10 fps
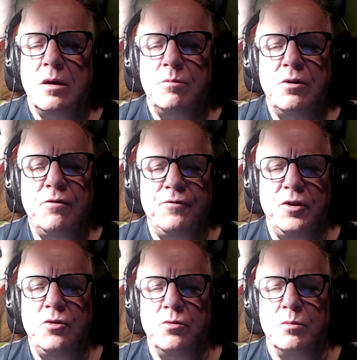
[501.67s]

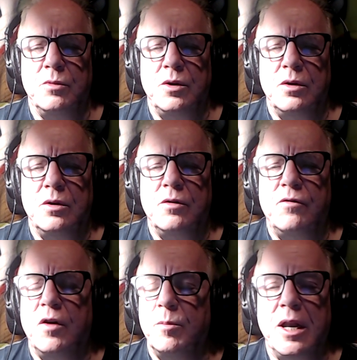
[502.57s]
perfumed
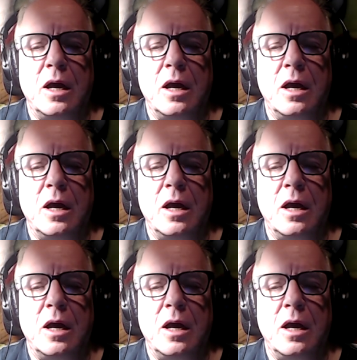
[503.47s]
from an